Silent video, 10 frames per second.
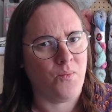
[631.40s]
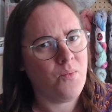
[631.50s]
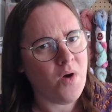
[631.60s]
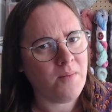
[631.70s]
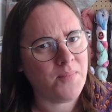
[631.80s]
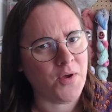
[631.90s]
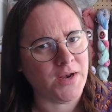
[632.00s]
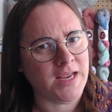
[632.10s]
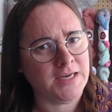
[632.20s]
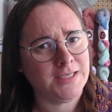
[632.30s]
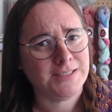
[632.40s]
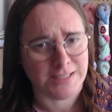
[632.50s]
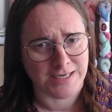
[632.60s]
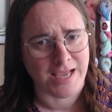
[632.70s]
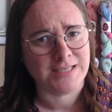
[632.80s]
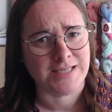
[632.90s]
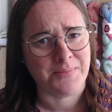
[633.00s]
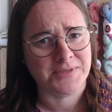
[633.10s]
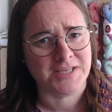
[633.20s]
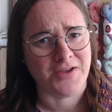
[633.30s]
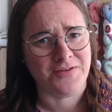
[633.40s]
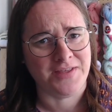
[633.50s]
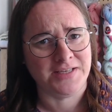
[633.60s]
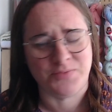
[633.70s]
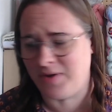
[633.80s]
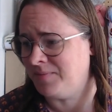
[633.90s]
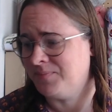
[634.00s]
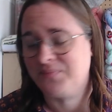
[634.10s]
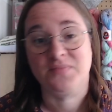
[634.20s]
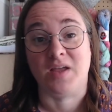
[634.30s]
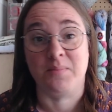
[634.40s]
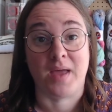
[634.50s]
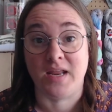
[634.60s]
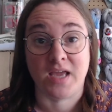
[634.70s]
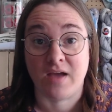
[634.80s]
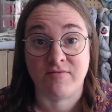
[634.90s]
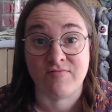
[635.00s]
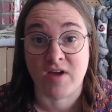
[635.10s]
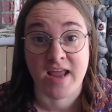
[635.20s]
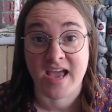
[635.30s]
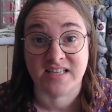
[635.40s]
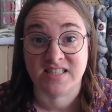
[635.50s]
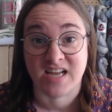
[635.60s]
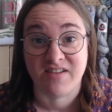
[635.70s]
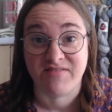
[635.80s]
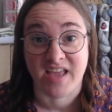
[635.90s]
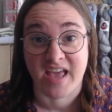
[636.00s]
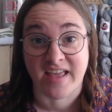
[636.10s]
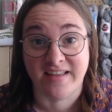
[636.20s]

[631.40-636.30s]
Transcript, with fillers: what I'm putting in to the next episode of this one don't panic, I haven't run out of stuff yet.